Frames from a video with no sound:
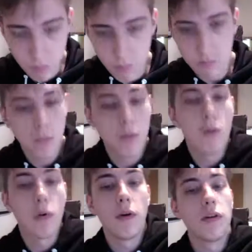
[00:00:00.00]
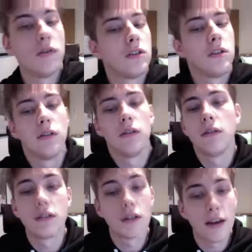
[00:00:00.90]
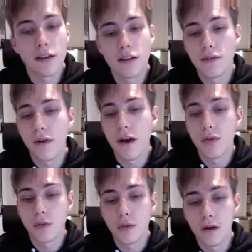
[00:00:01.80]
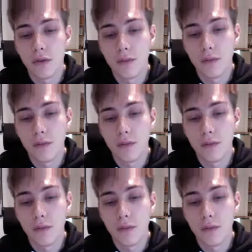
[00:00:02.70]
from when we went on to get to the final of